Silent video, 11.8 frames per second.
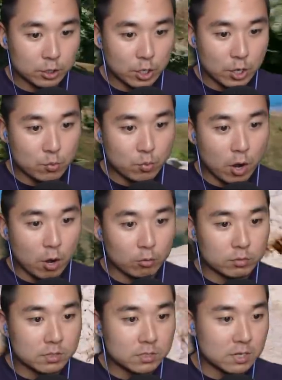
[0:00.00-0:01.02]
She
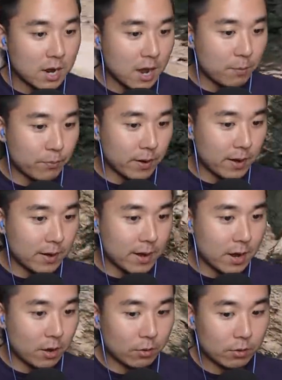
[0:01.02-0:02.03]
won't stop right
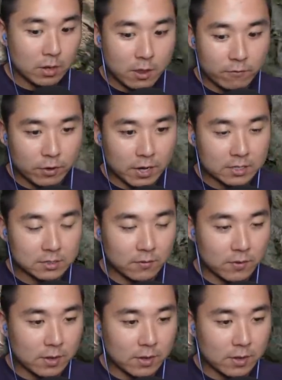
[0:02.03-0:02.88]
now. If you guys